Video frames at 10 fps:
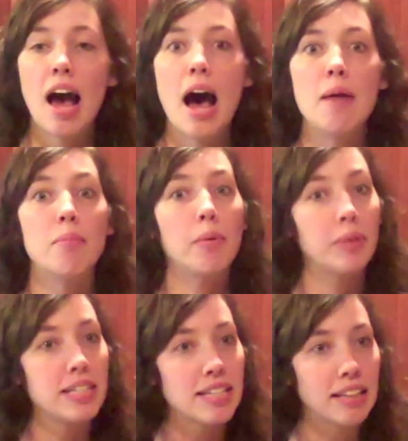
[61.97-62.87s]
But
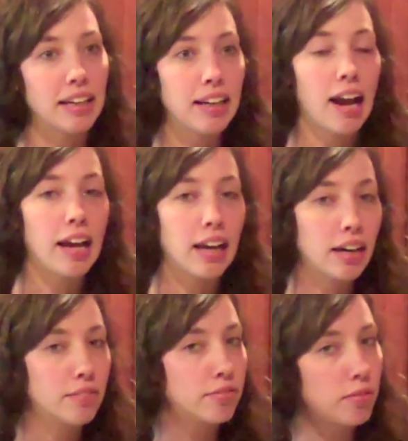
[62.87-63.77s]
recently I
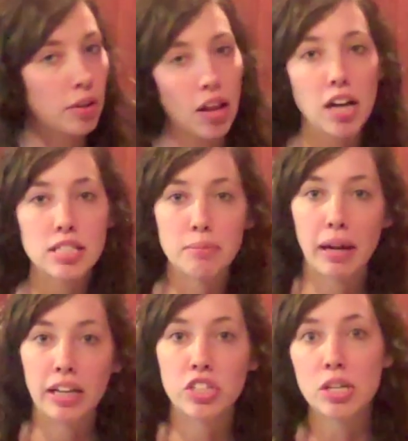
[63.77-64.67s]
kind of lost
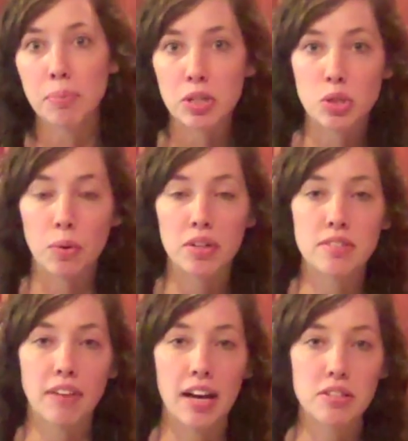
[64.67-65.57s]
my cheaper
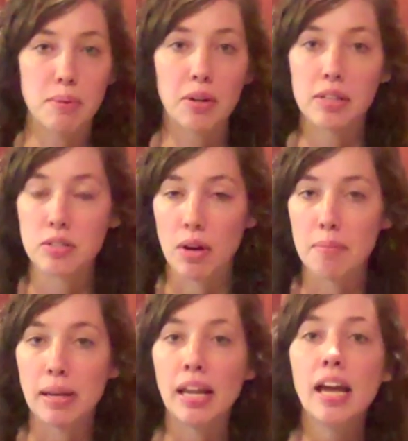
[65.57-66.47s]
source of cow's milk, and so
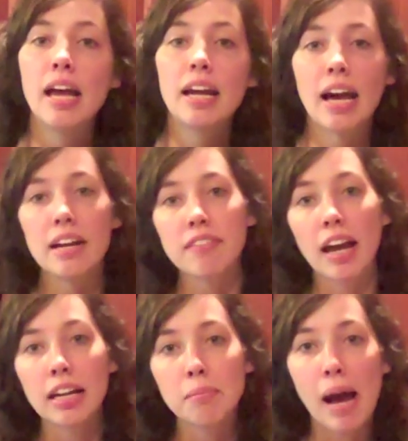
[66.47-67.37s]
I've been kind of
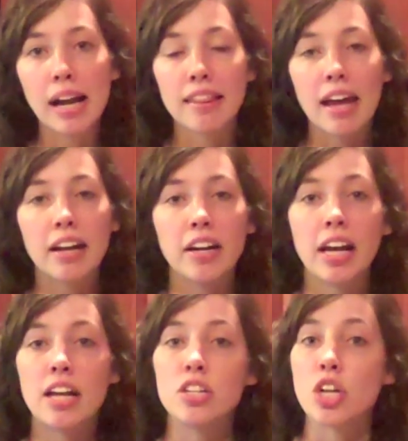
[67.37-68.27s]
cutting back in that
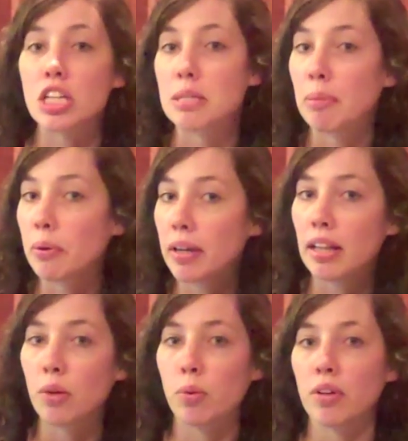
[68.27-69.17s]
area and exploring
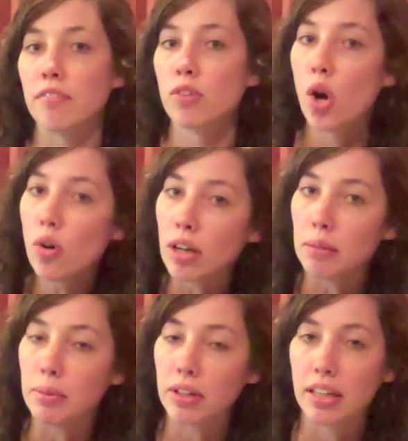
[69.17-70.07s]
in the world of
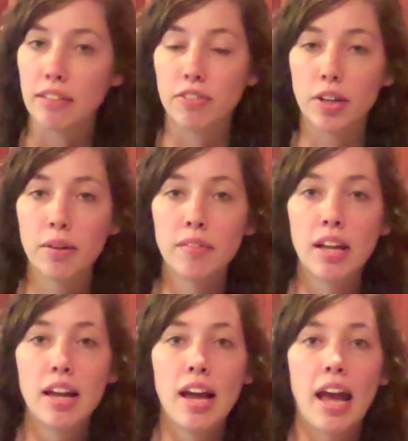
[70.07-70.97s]
coconut milk kefir.
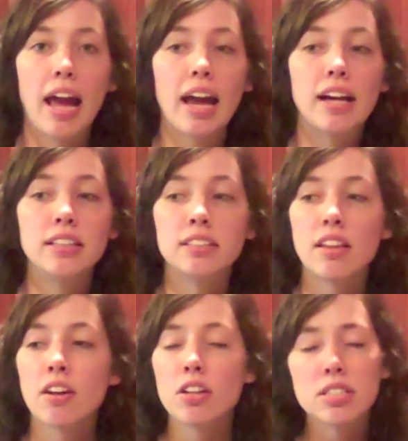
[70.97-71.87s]
And
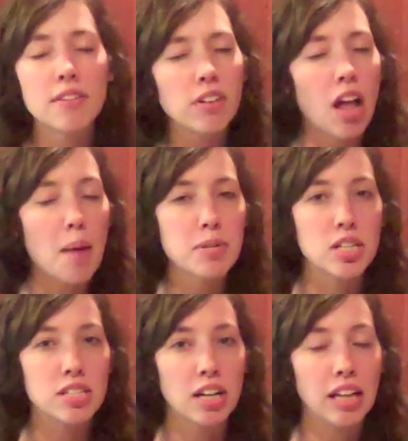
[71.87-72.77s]
there are several
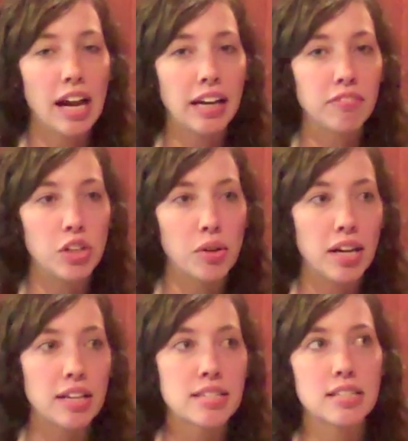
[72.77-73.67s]
options online I've
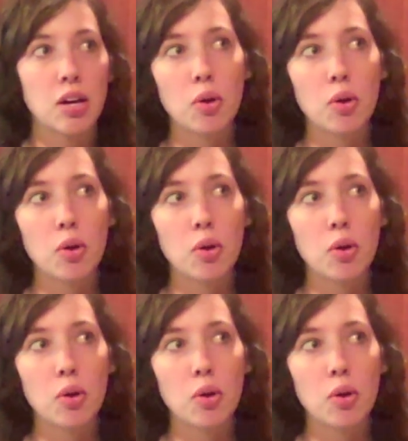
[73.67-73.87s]
noticed.